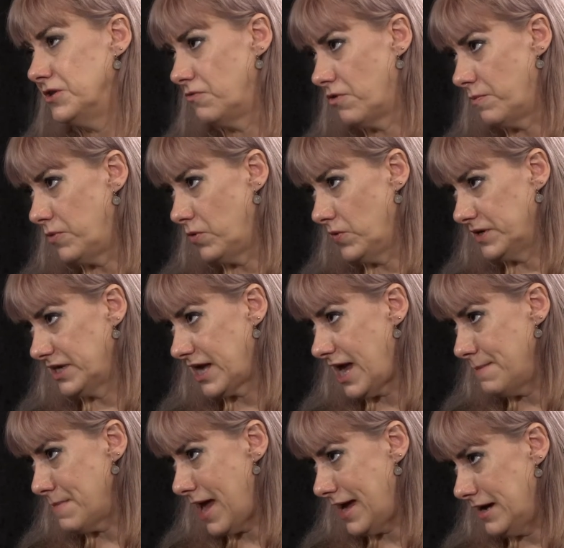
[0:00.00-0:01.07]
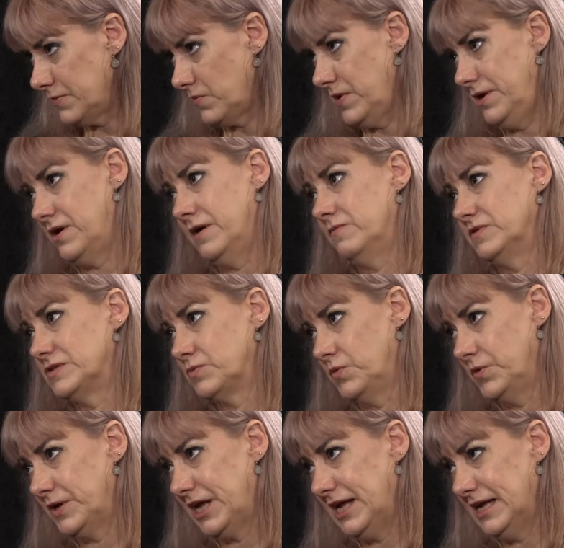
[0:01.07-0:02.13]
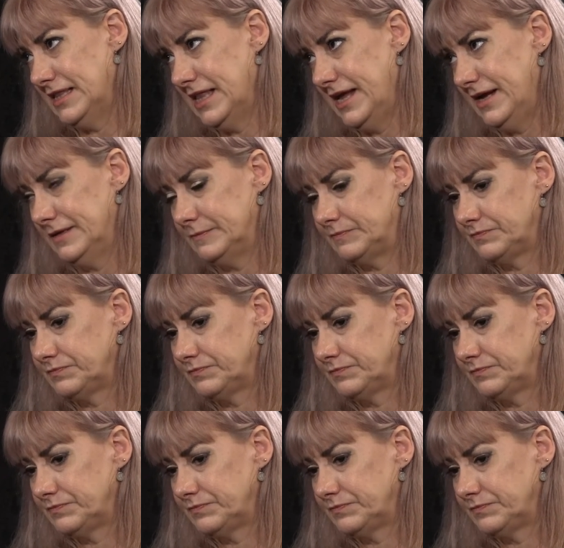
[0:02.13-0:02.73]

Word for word: The mm-hmm. report came out when I was working there.